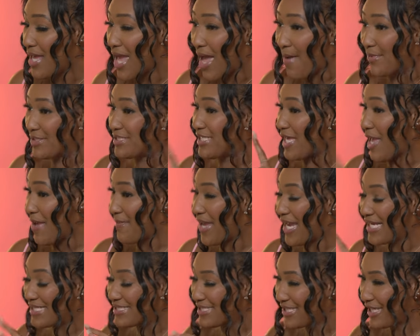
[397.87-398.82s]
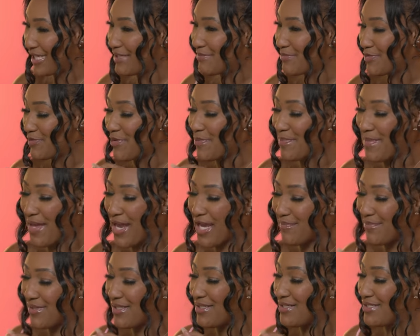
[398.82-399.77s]
I'm gonna tell my team to
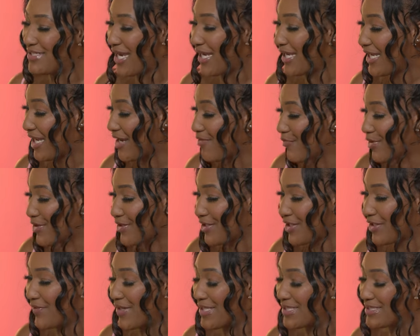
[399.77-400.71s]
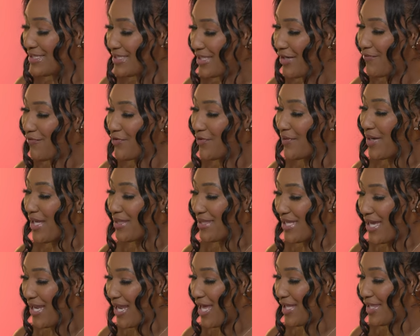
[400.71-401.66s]
remind me to check in with you and see if you got
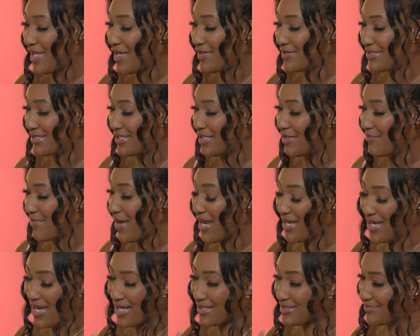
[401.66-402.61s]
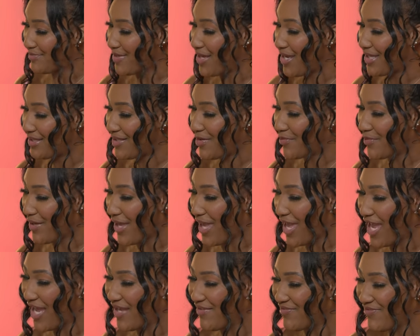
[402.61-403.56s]
that LLC by next month,
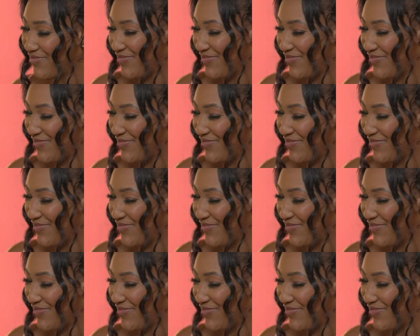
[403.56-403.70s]
okay?